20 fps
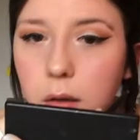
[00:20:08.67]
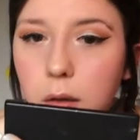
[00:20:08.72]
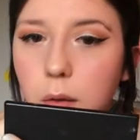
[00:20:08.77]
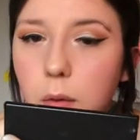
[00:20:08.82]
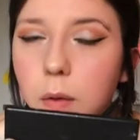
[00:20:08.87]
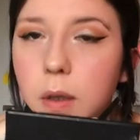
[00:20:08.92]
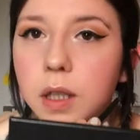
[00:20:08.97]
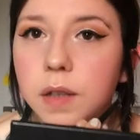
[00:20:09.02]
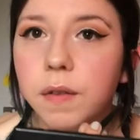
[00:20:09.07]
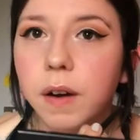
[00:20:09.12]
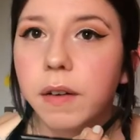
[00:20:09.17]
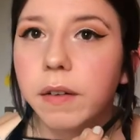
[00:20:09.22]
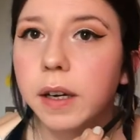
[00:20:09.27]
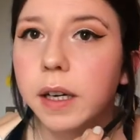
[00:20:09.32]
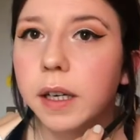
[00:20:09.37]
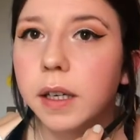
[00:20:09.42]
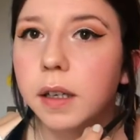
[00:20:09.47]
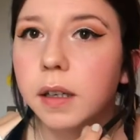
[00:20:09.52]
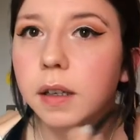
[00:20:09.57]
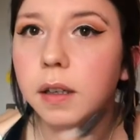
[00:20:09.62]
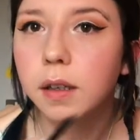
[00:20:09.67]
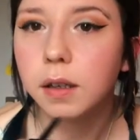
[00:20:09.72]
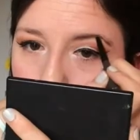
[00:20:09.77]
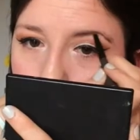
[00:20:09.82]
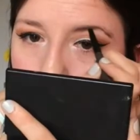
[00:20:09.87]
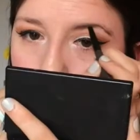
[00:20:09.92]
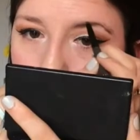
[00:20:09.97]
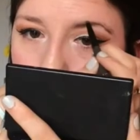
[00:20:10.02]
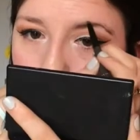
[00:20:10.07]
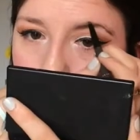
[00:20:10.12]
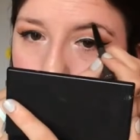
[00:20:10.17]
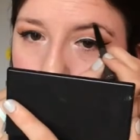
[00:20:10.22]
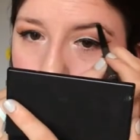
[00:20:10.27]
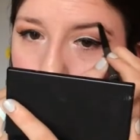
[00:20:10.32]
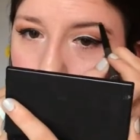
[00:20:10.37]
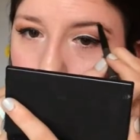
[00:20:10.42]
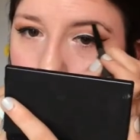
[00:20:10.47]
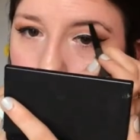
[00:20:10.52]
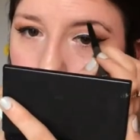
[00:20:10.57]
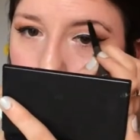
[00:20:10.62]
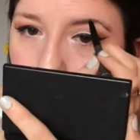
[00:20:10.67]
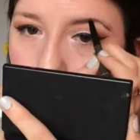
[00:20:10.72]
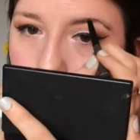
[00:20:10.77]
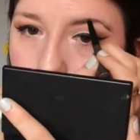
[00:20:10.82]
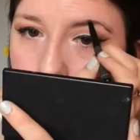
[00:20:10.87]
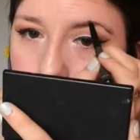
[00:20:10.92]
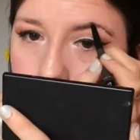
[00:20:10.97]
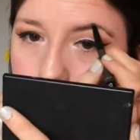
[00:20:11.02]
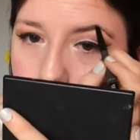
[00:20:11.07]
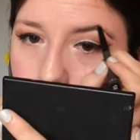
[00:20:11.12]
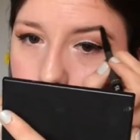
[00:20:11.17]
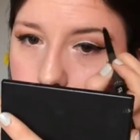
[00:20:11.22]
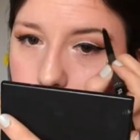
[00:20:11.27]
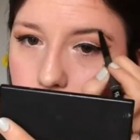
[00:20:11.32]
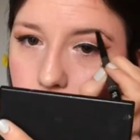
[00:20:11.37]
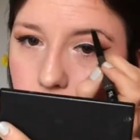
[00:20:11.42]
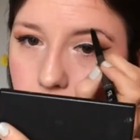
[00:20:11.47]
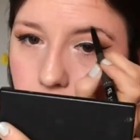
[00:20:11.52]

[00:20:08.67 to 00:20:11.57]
Oh, it's very, very, very pigmented.